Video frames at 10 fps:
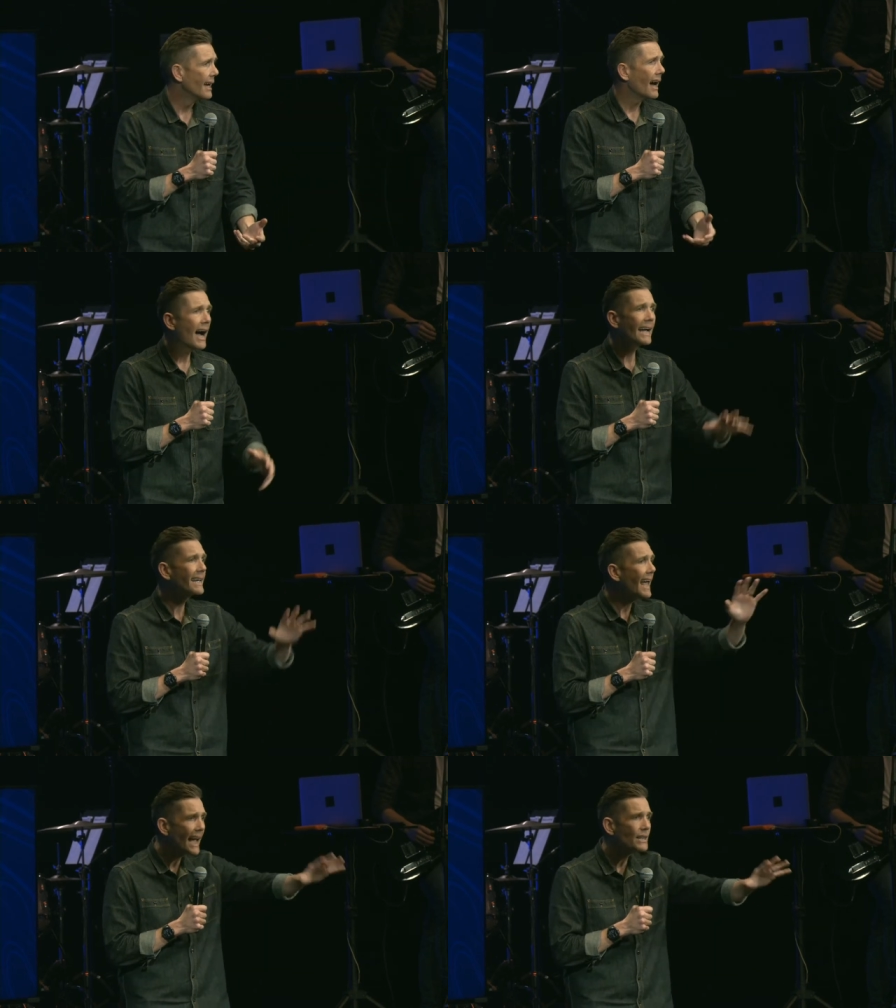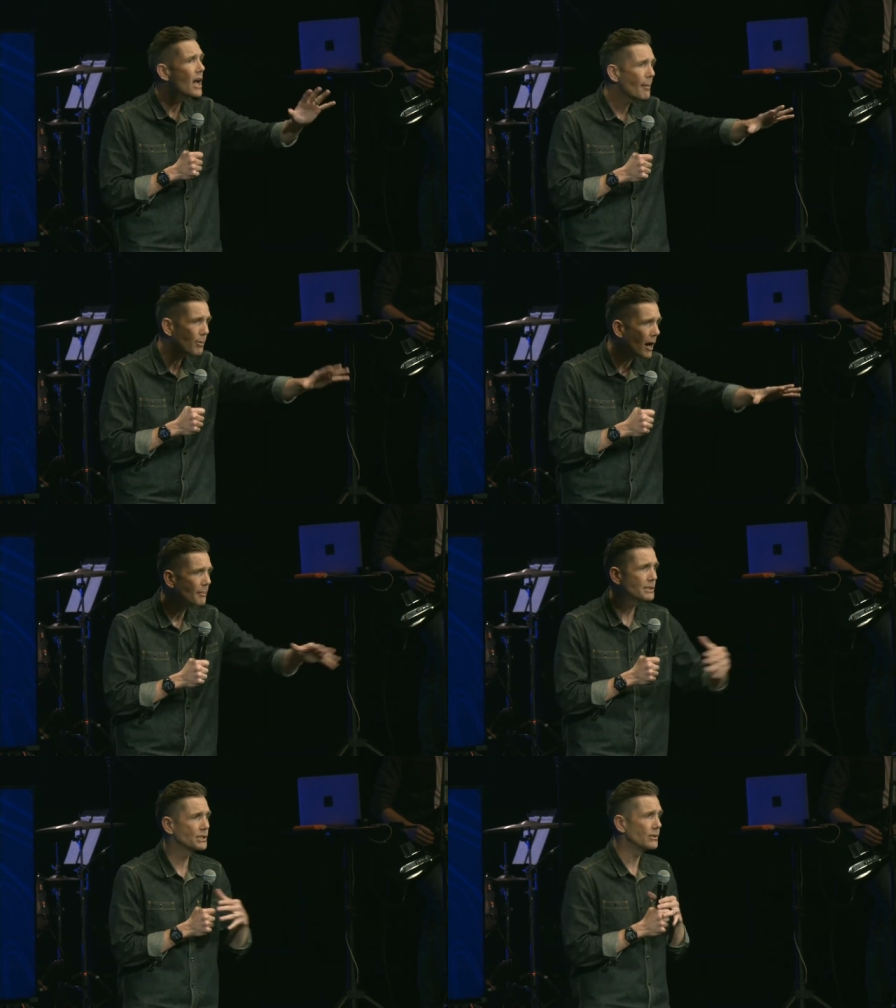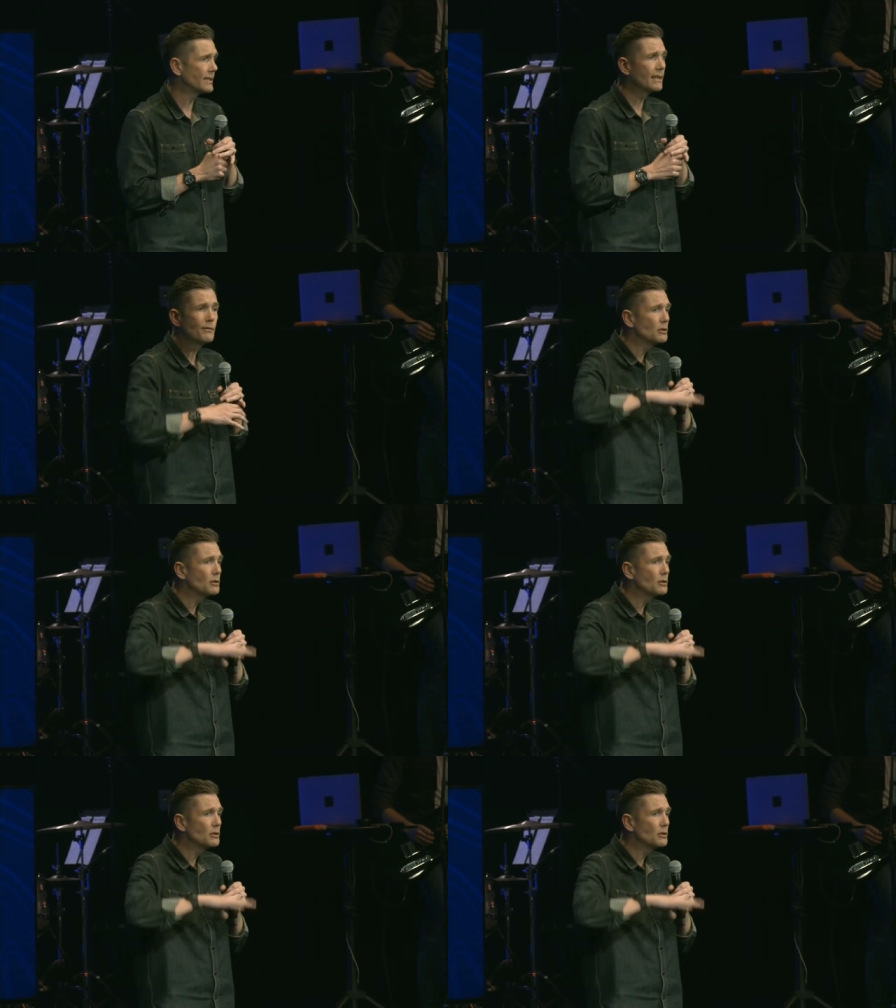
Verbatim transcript: I cannot promise you that if you